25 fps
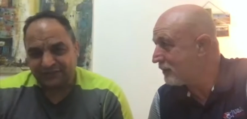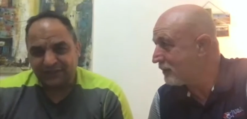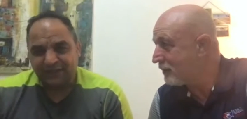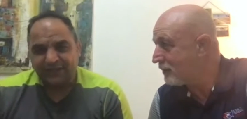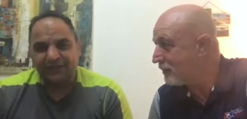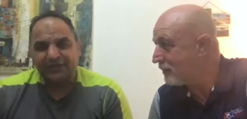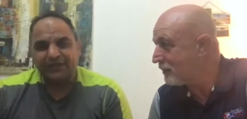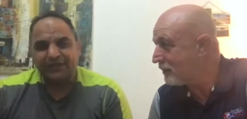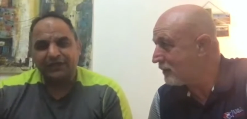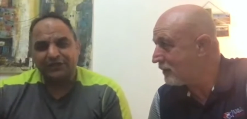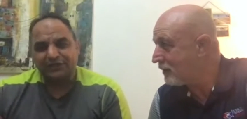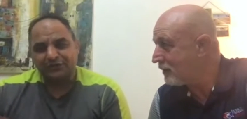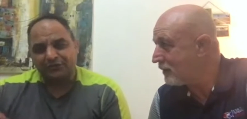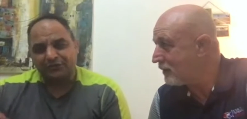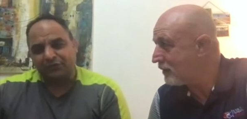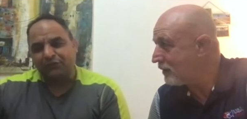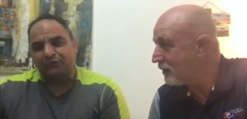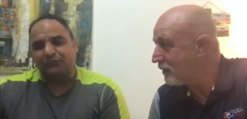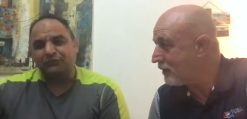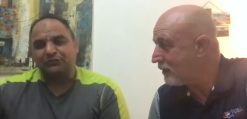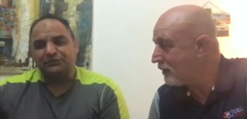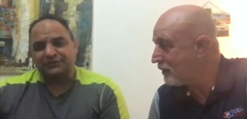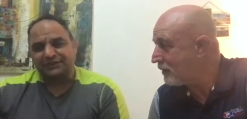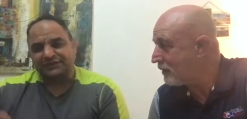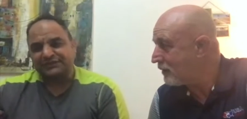Speaker 1: You know, we
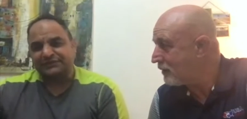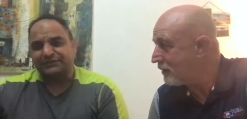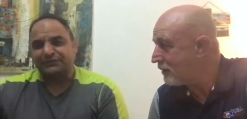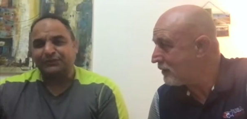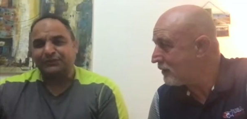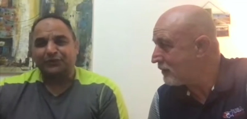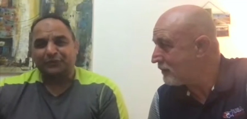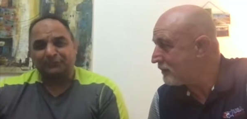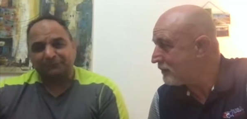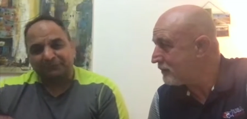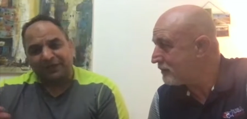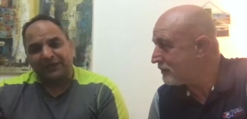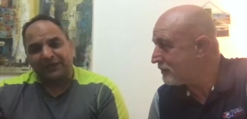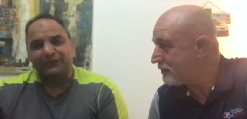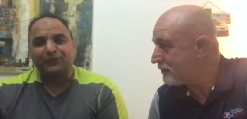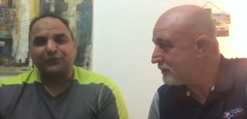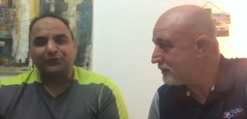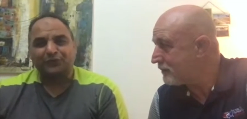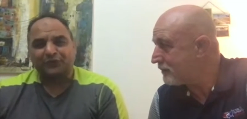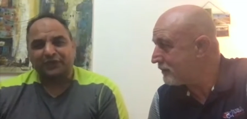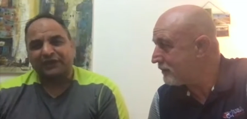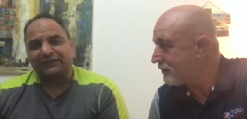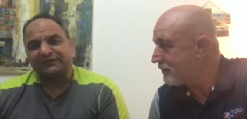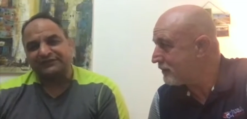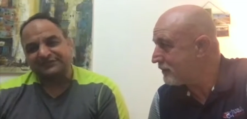just little by little, I
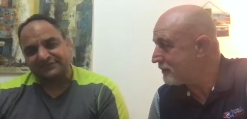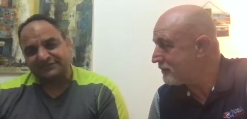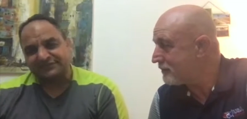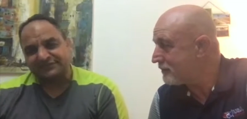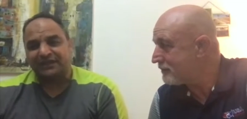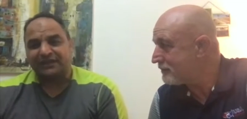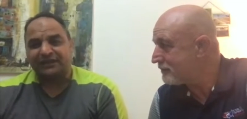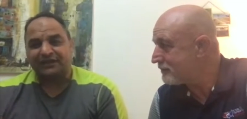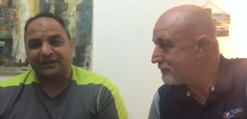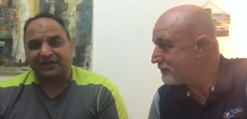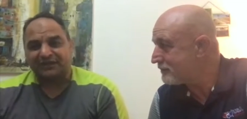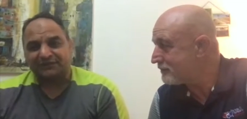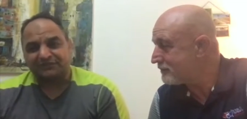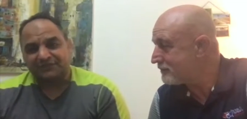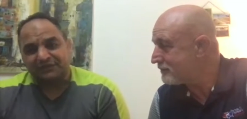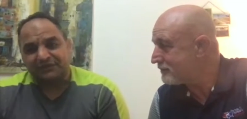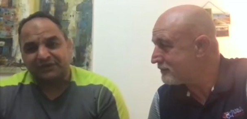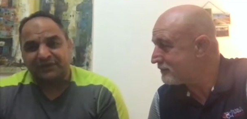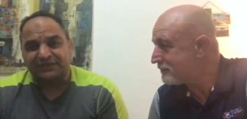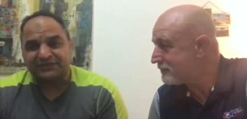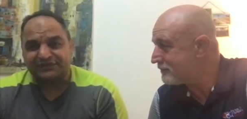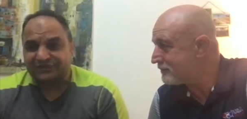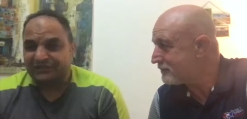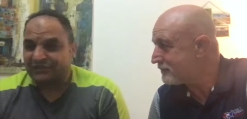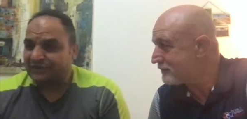start loving
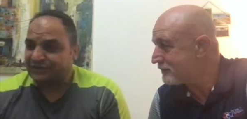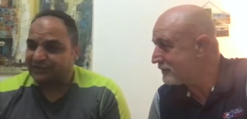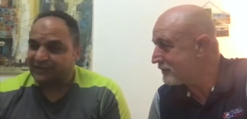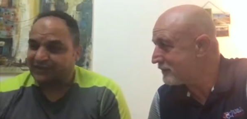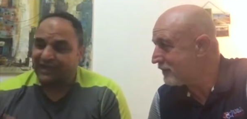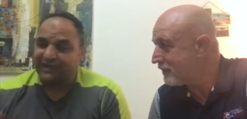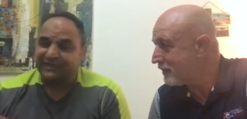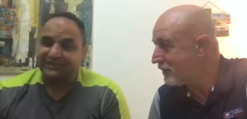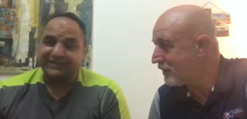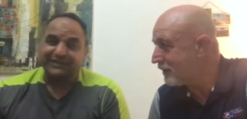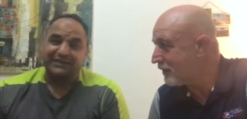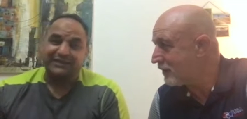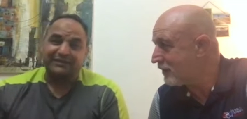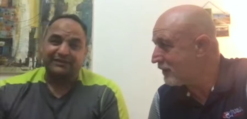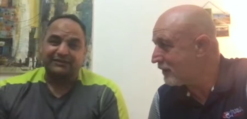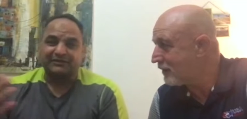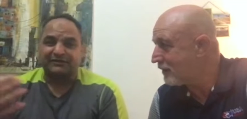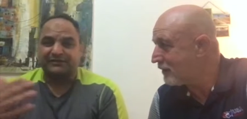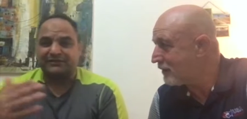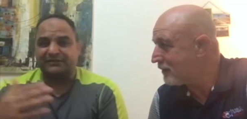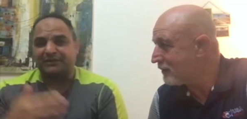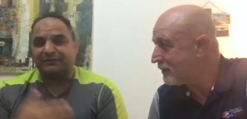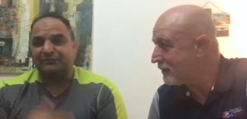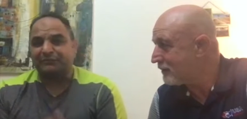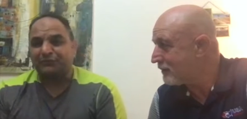wrestling, like the the
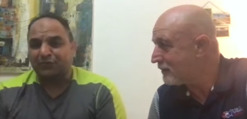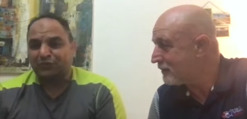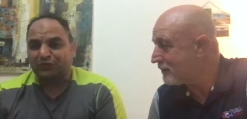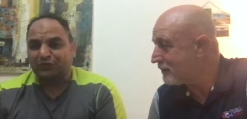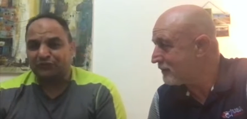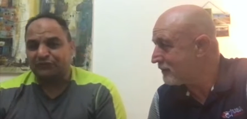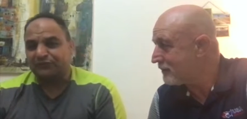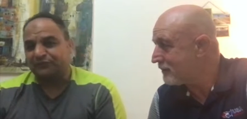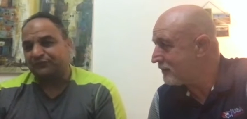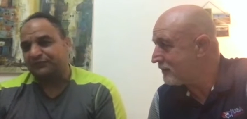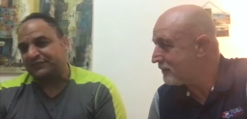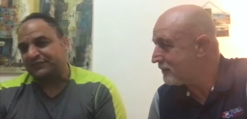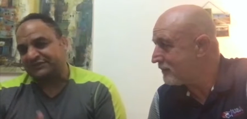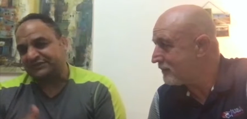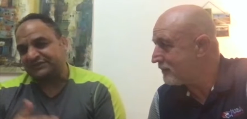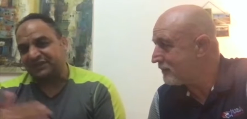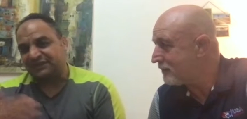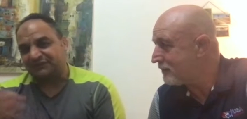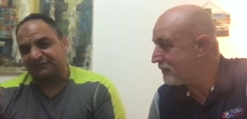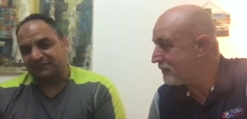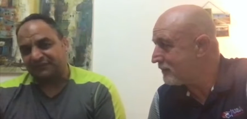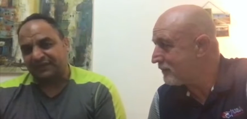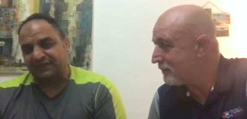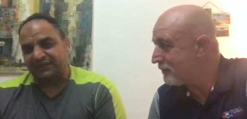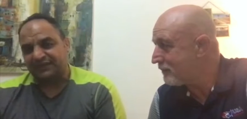move stuff
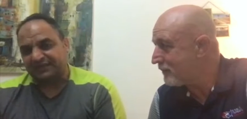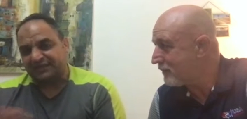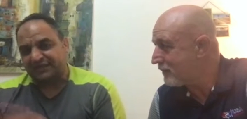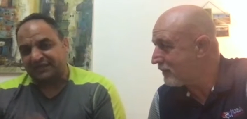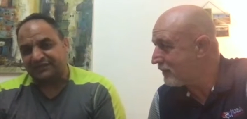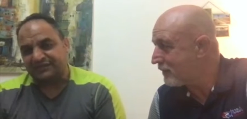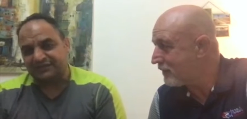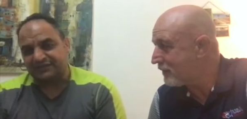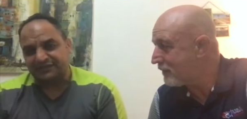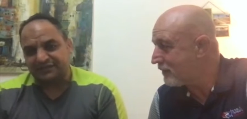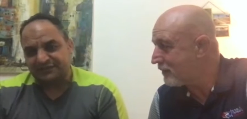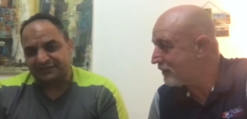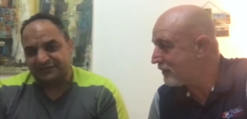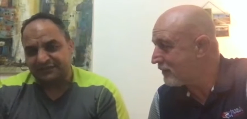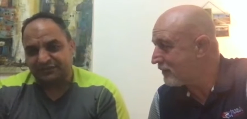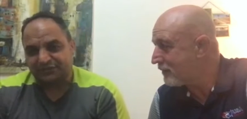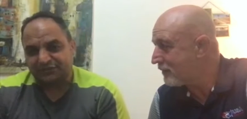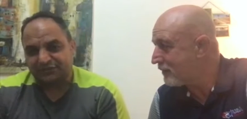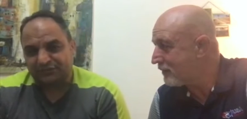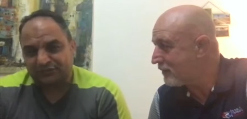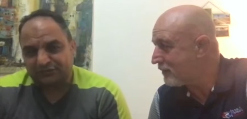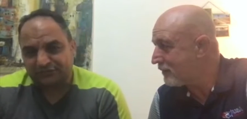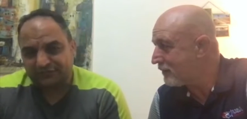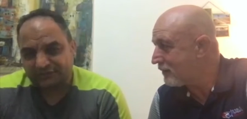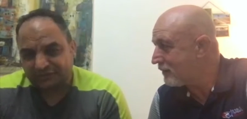like that, and you know,
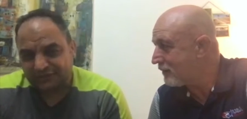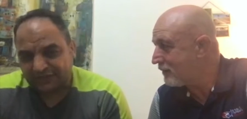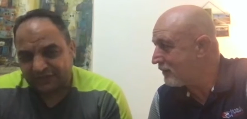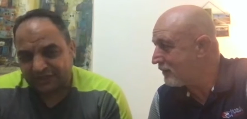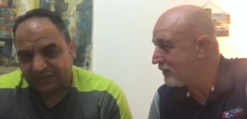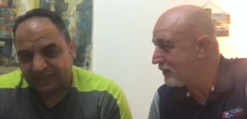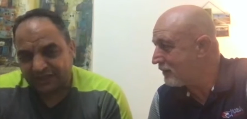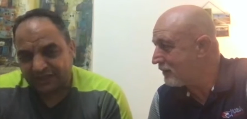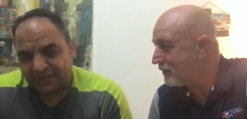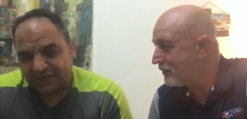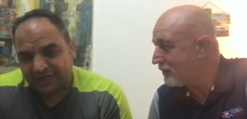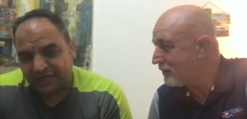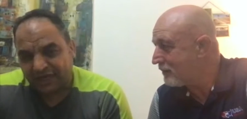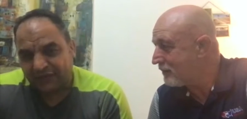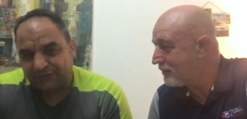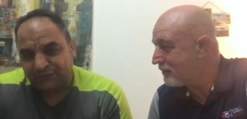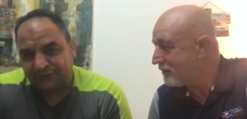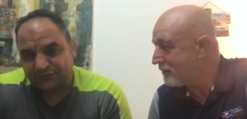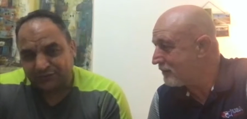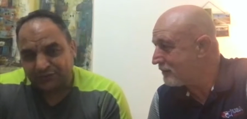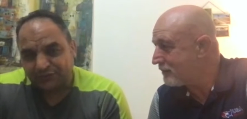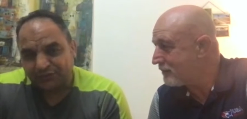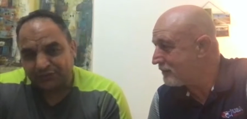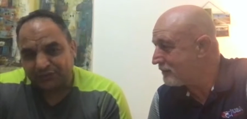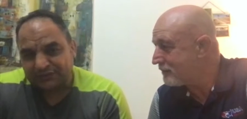how you do
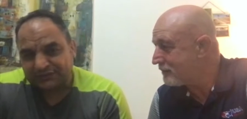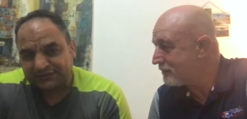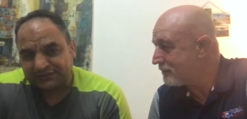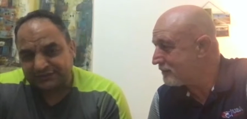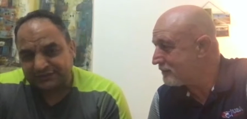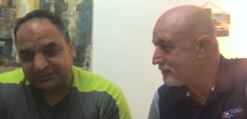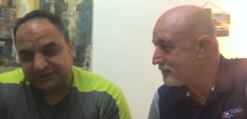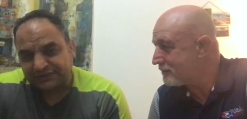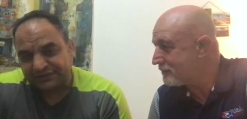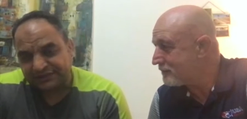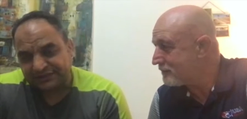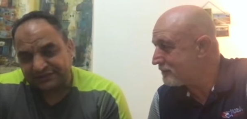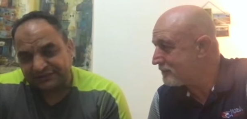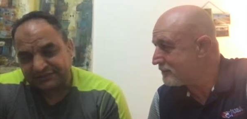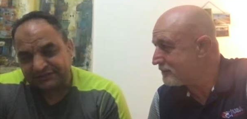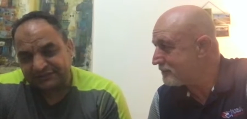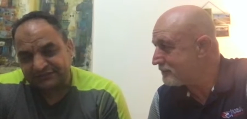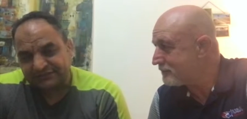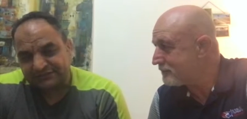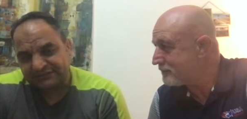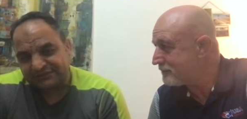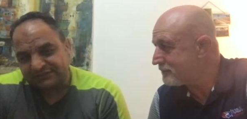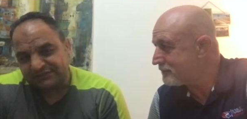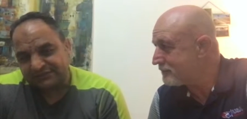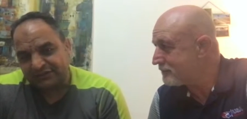wrestlings.
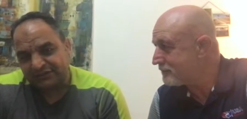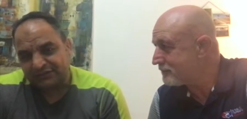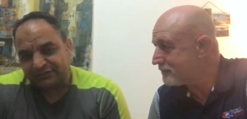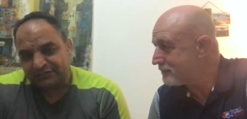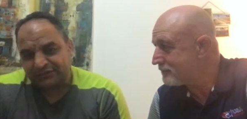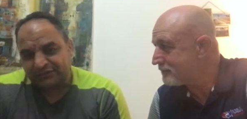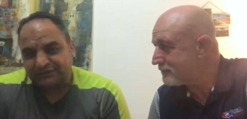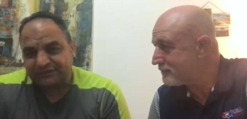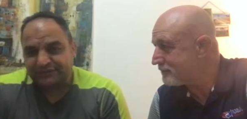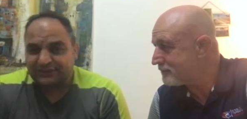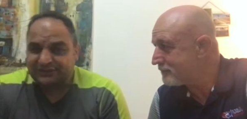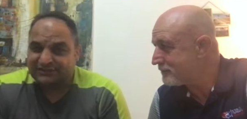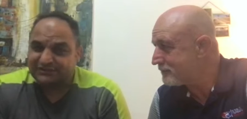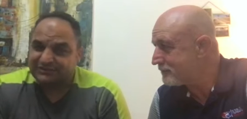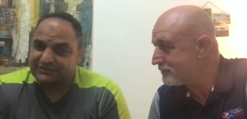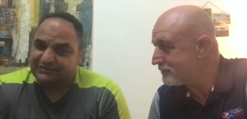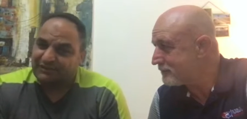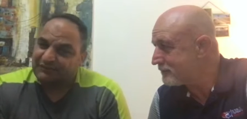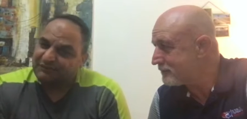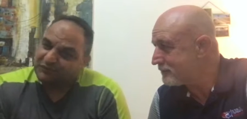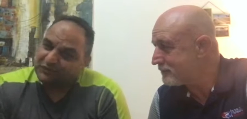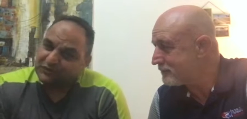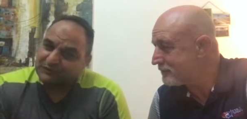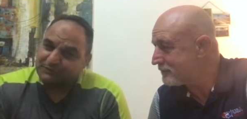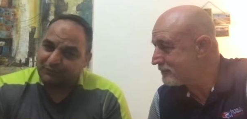You know, just tough
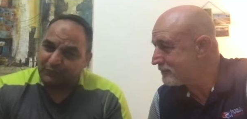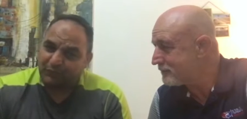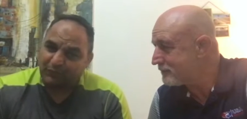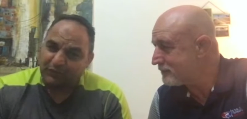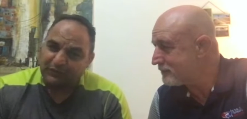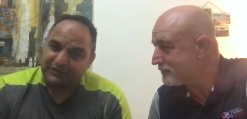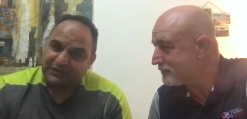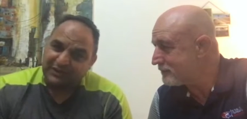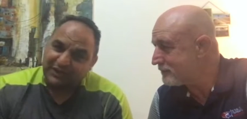sport, and